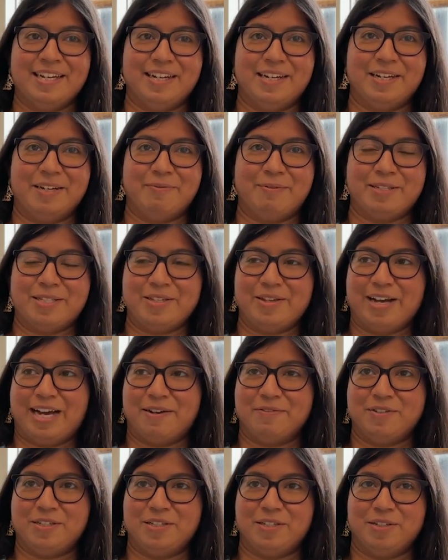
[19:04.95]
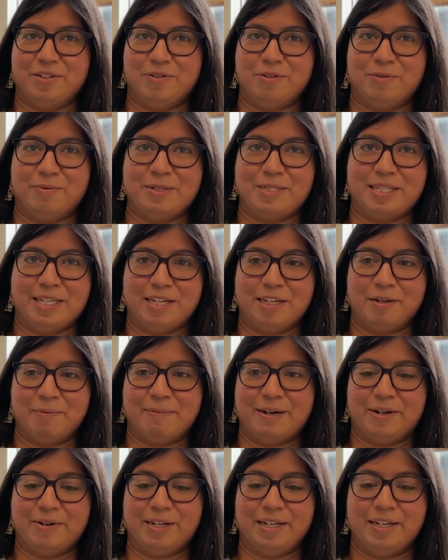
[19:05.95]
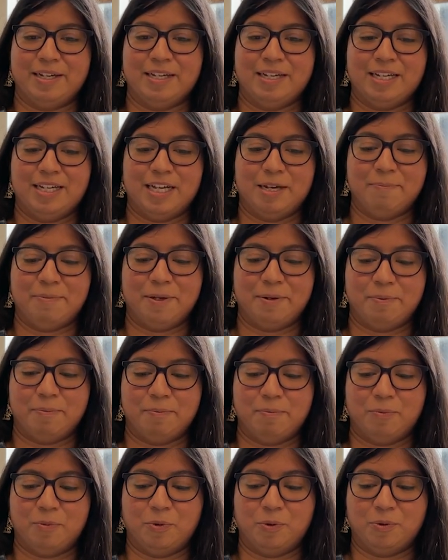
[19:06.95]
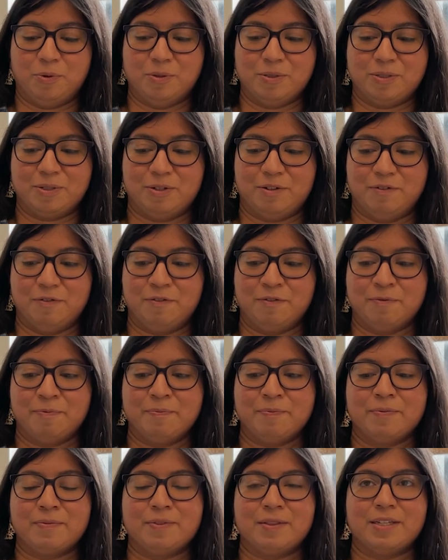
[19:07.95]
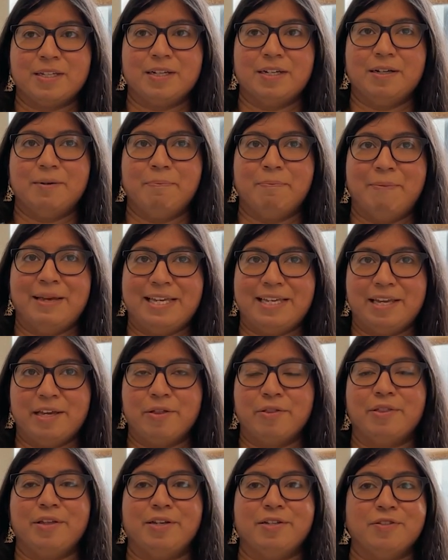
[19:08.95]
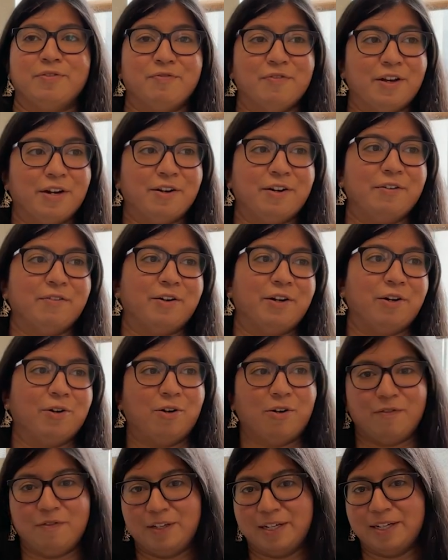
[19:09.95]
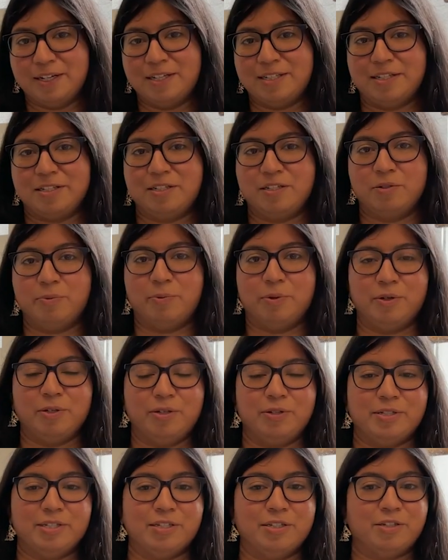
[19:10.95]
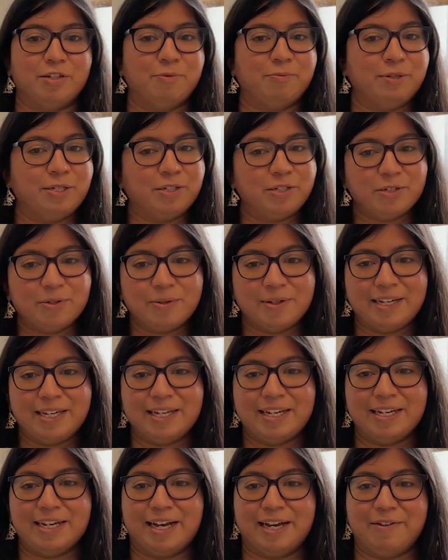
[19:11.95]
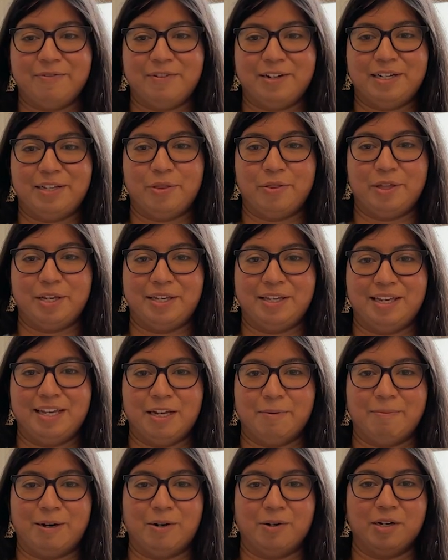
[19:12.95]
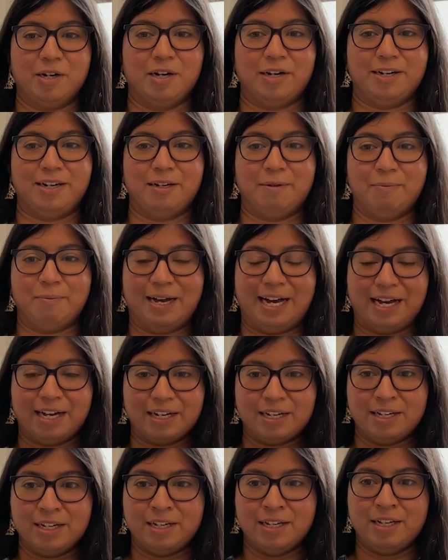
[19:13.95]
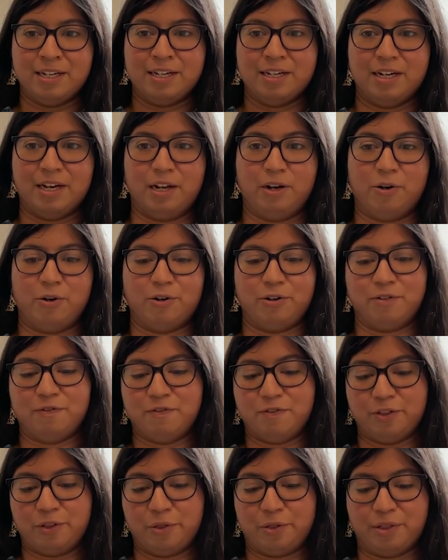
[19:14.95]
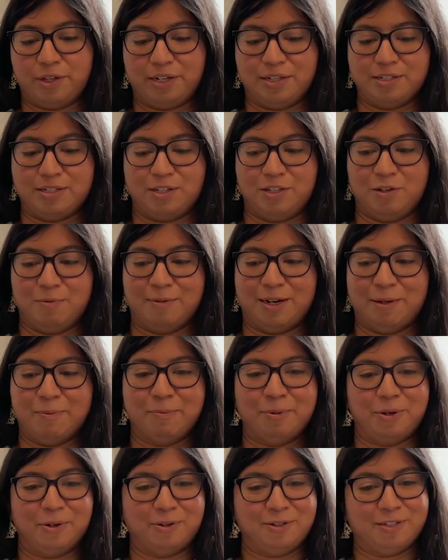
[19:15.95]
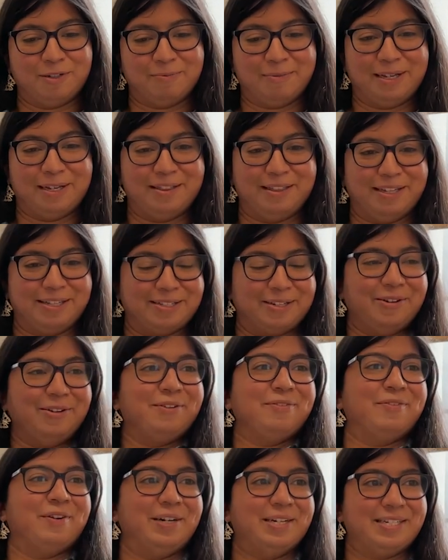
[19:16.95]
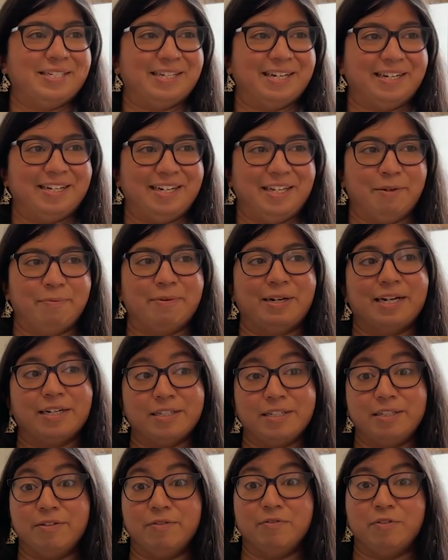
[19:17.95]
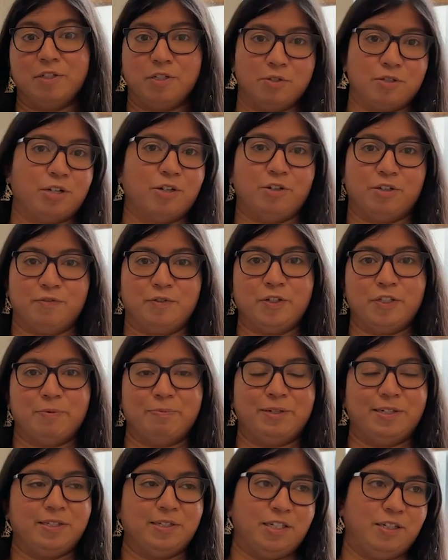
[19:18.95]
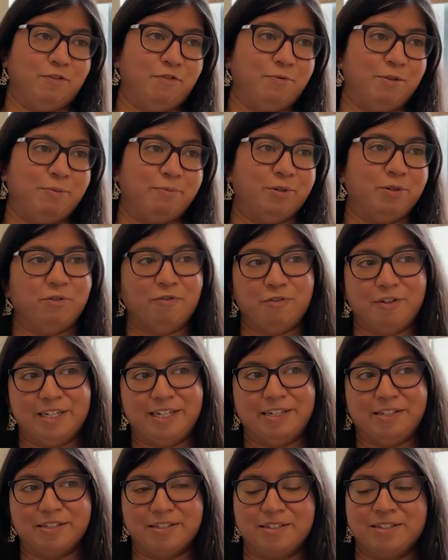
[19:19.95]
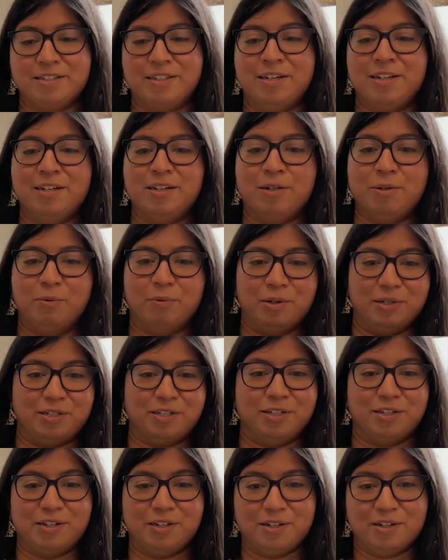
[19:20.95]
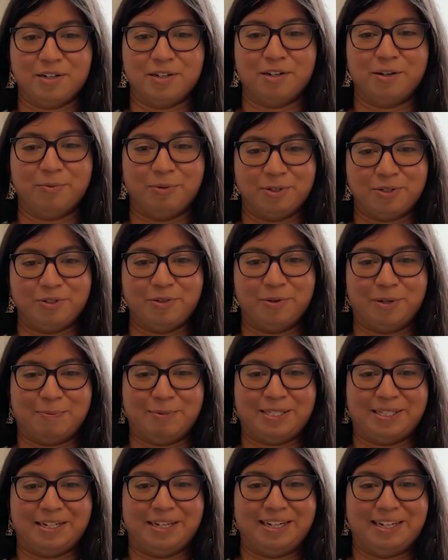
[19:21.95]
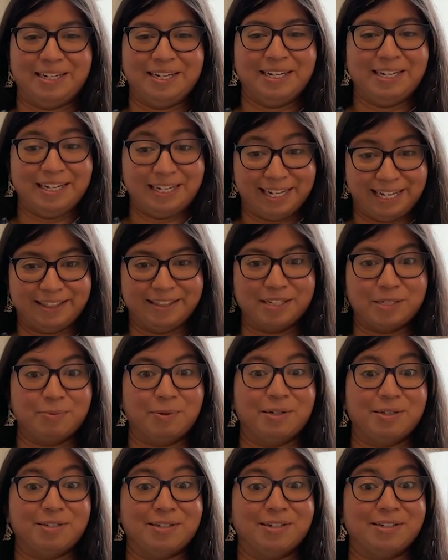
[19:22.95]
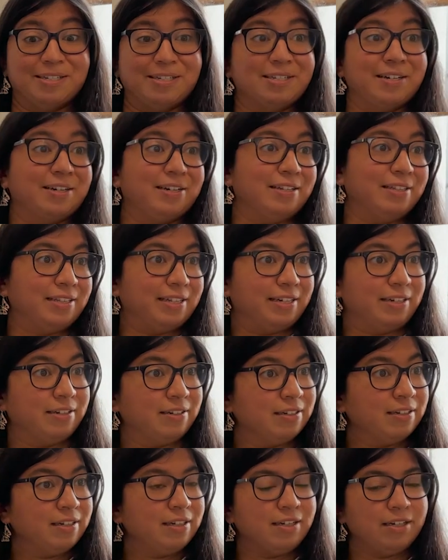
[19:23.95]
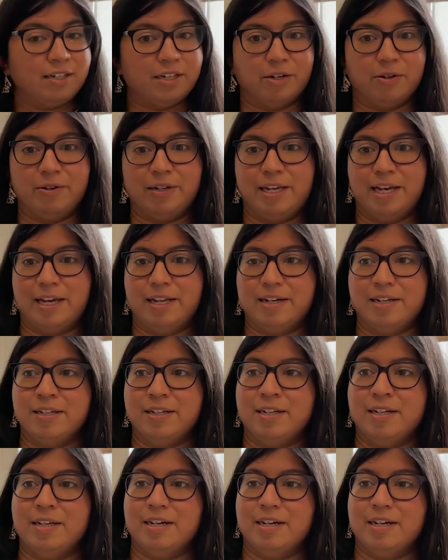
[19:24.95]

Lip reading: And so you have to almost think about it a bit more, sort of making things very, very obvious as to what users should be doing, and really thinking about cutting back a lot of the things that you might put on to make things look very shiny, but actually reduce a lot of usability for people who really just want to come onto a website, get this one task done, and then go again.